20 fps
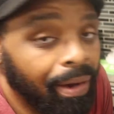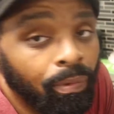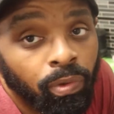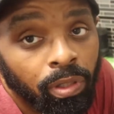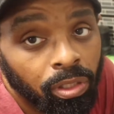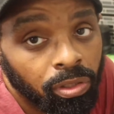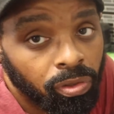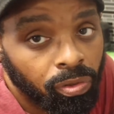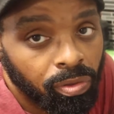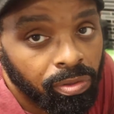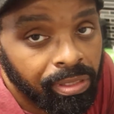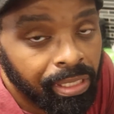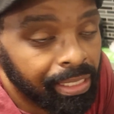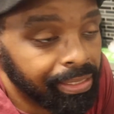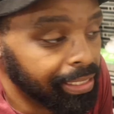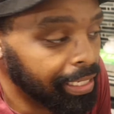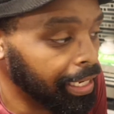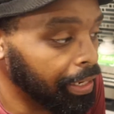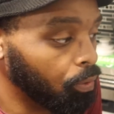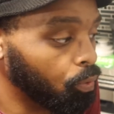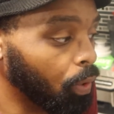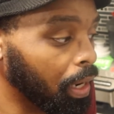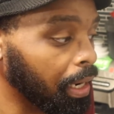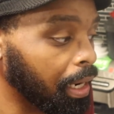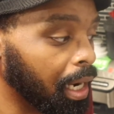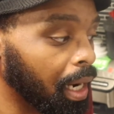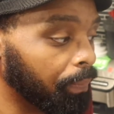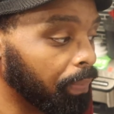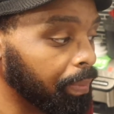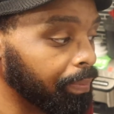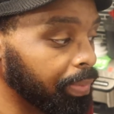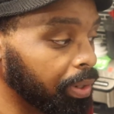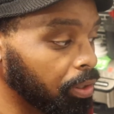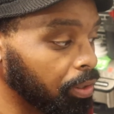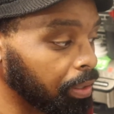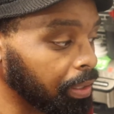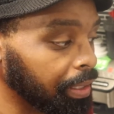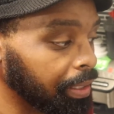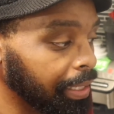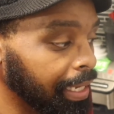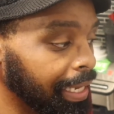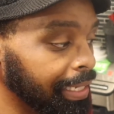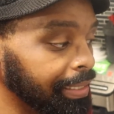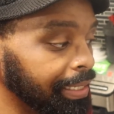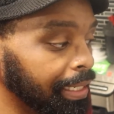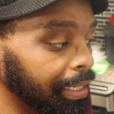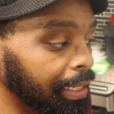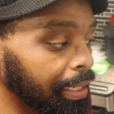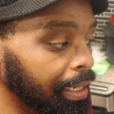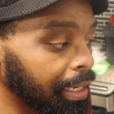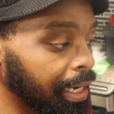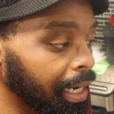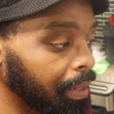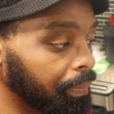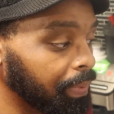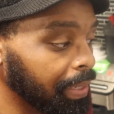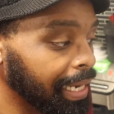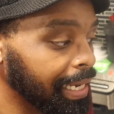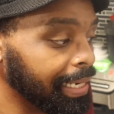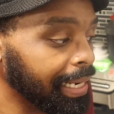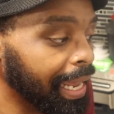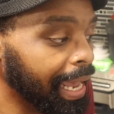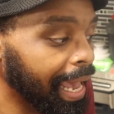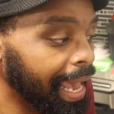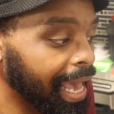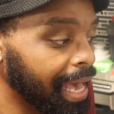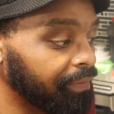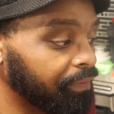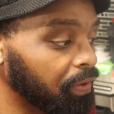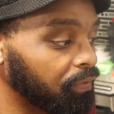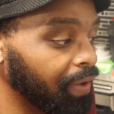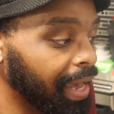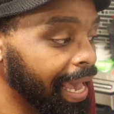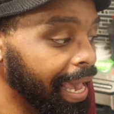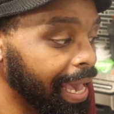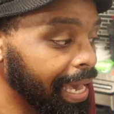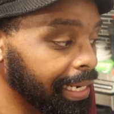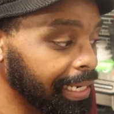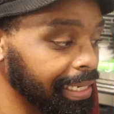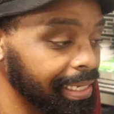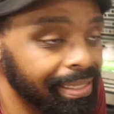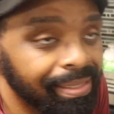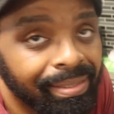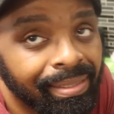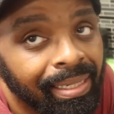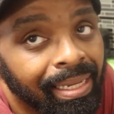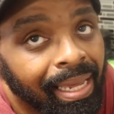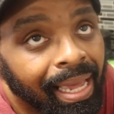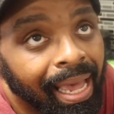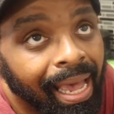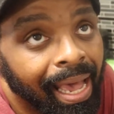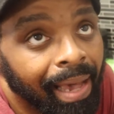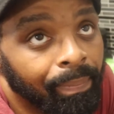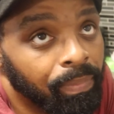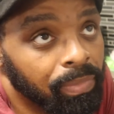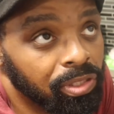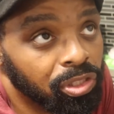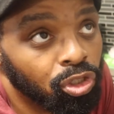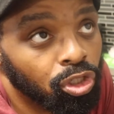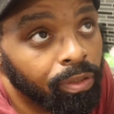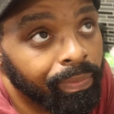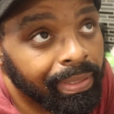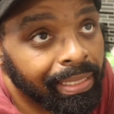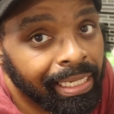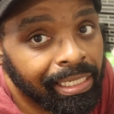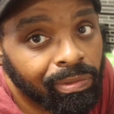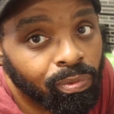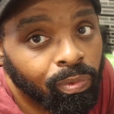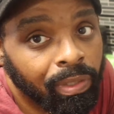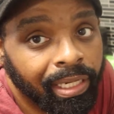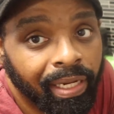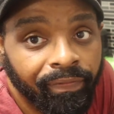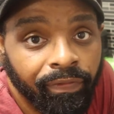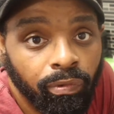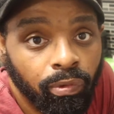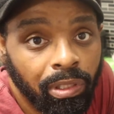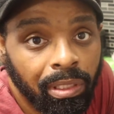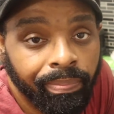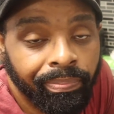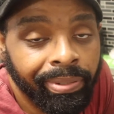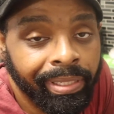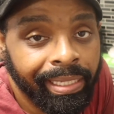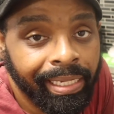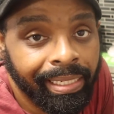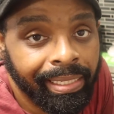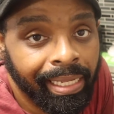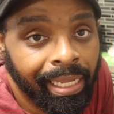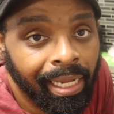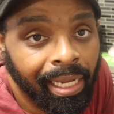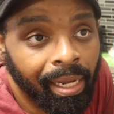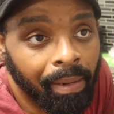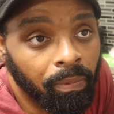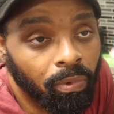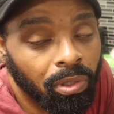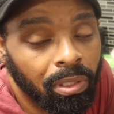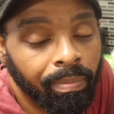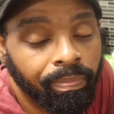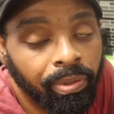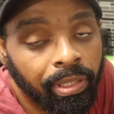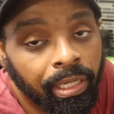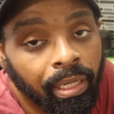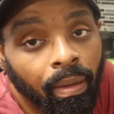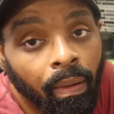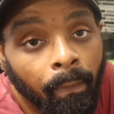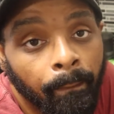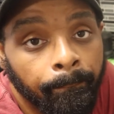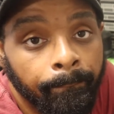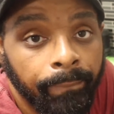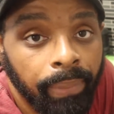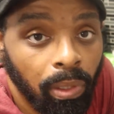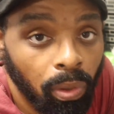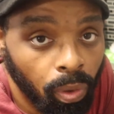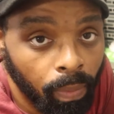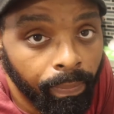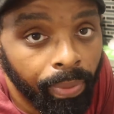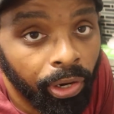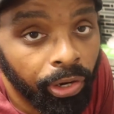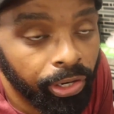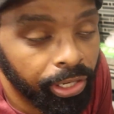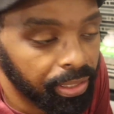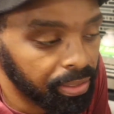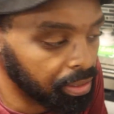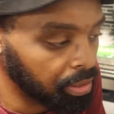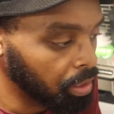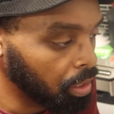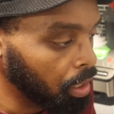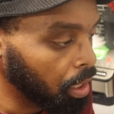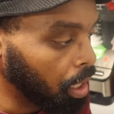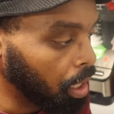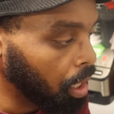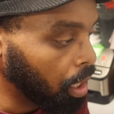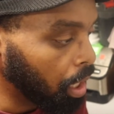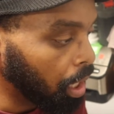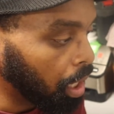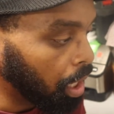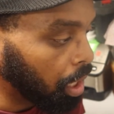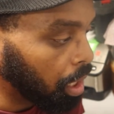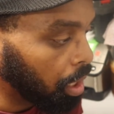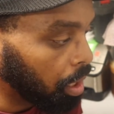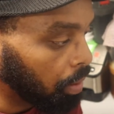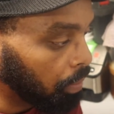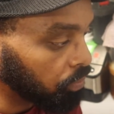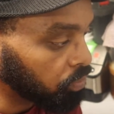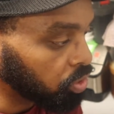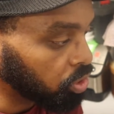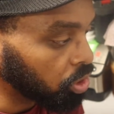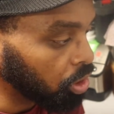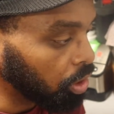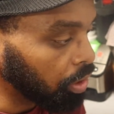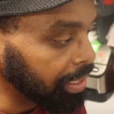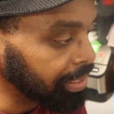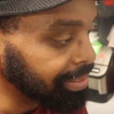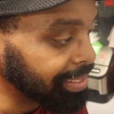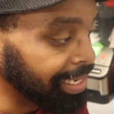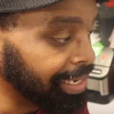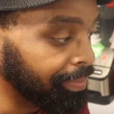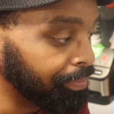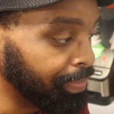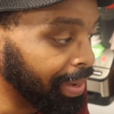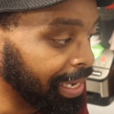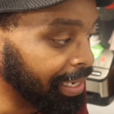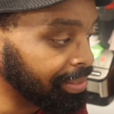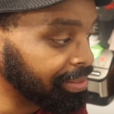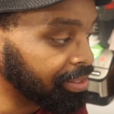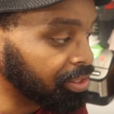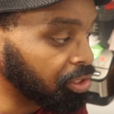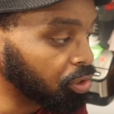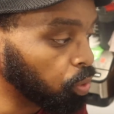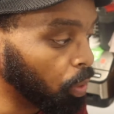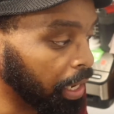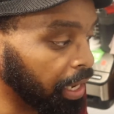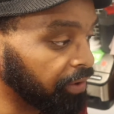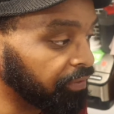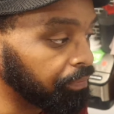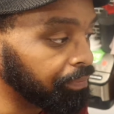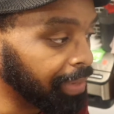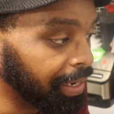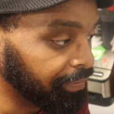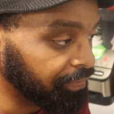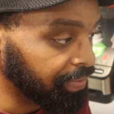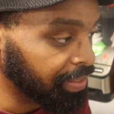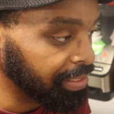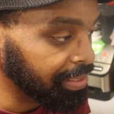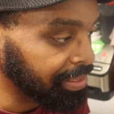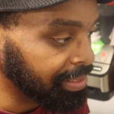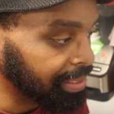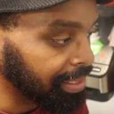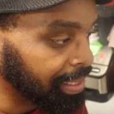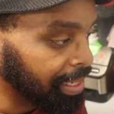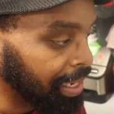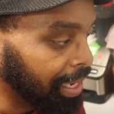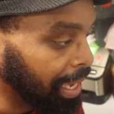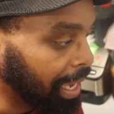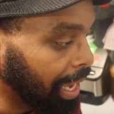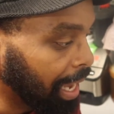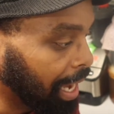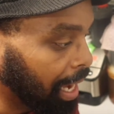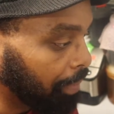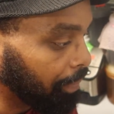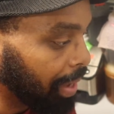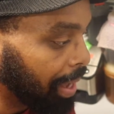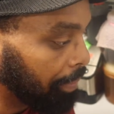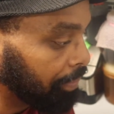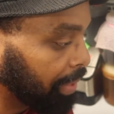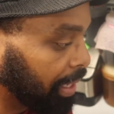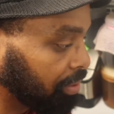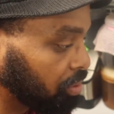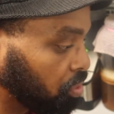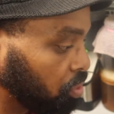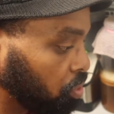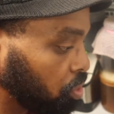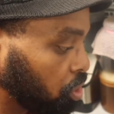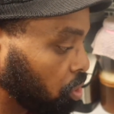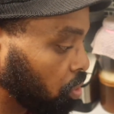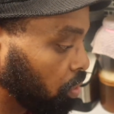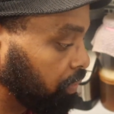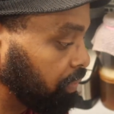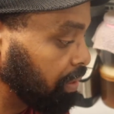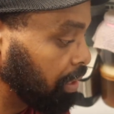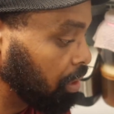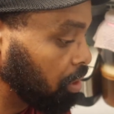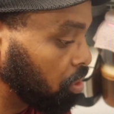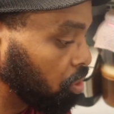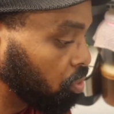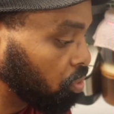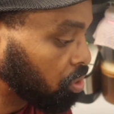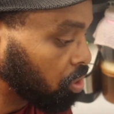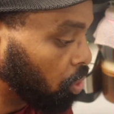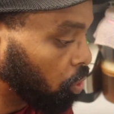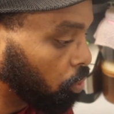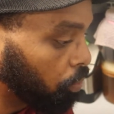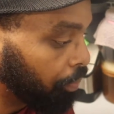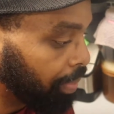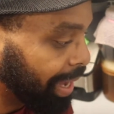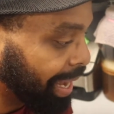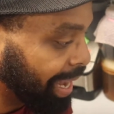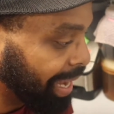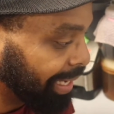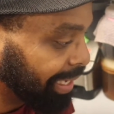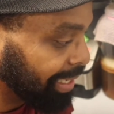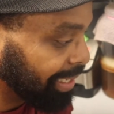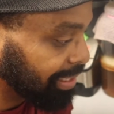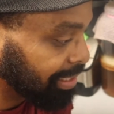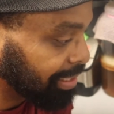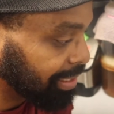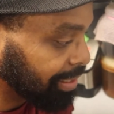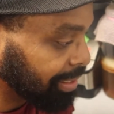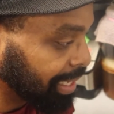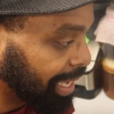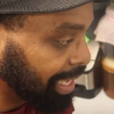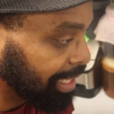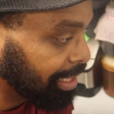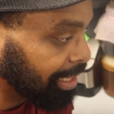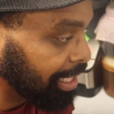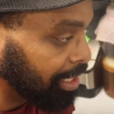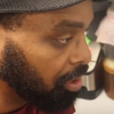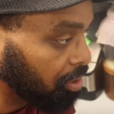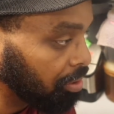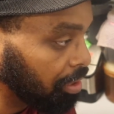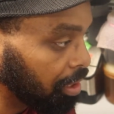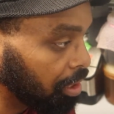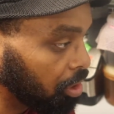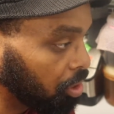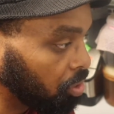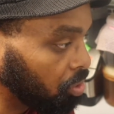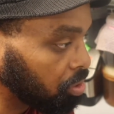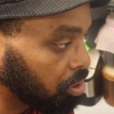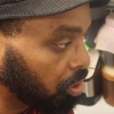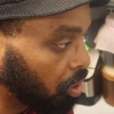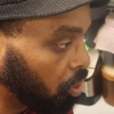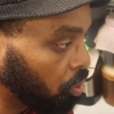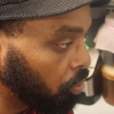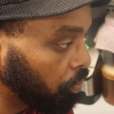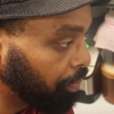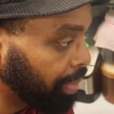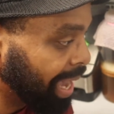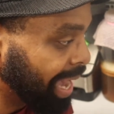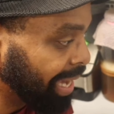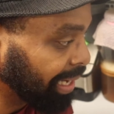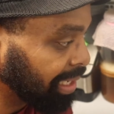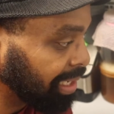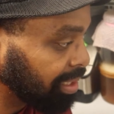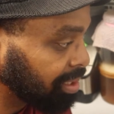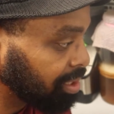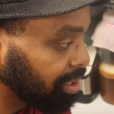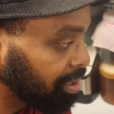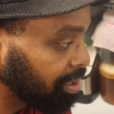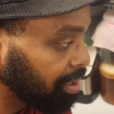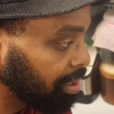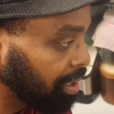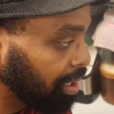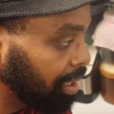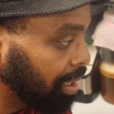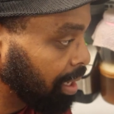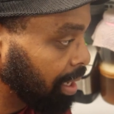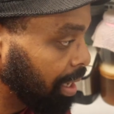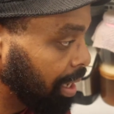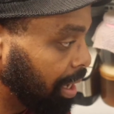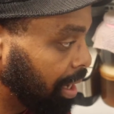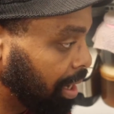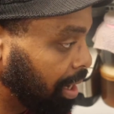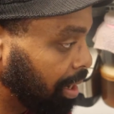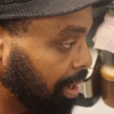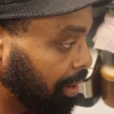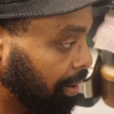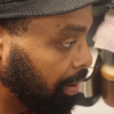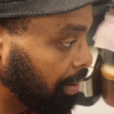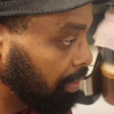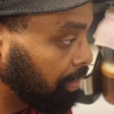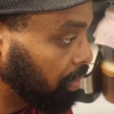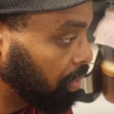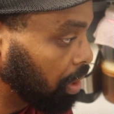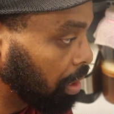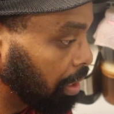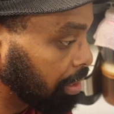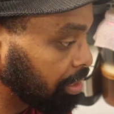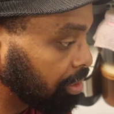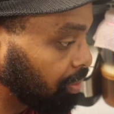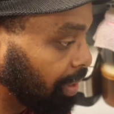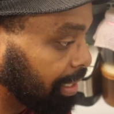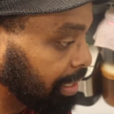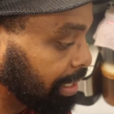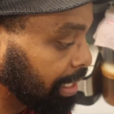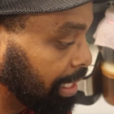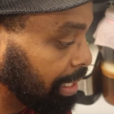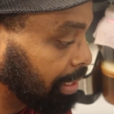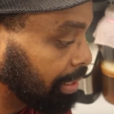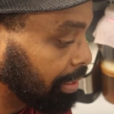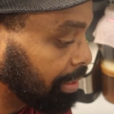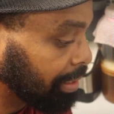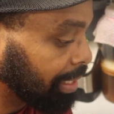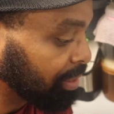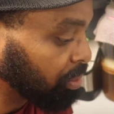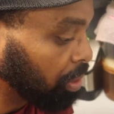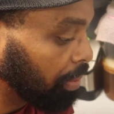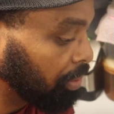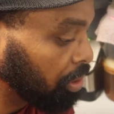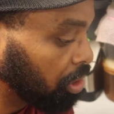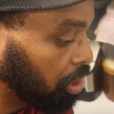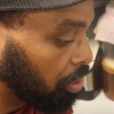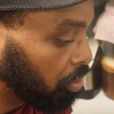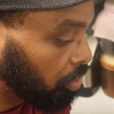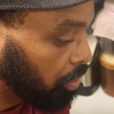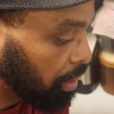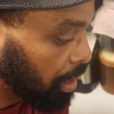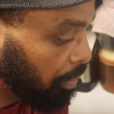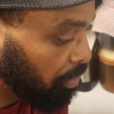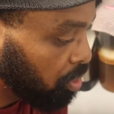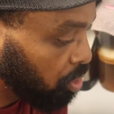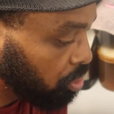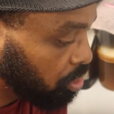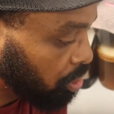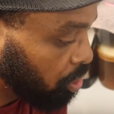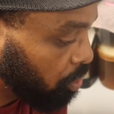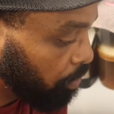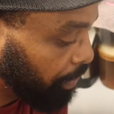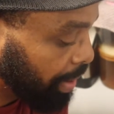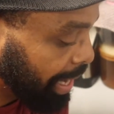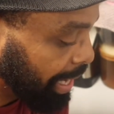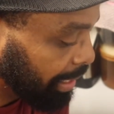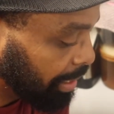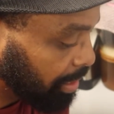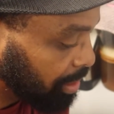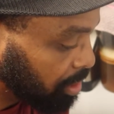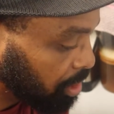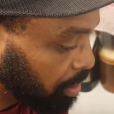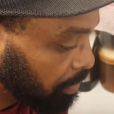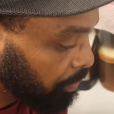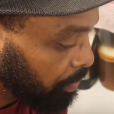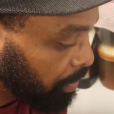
will use this, and 1 cup of milk, and then 1.5 cups of add-ins. I'm assuming that's whatever you want to put in there. I'm going to put in blueberries. So it said bakes 12 muffins. I'm not too sure if you need to use the whole package. I think you need to use the whole package. So I think that's what I'm gonna do. I'm gonna use the whole package.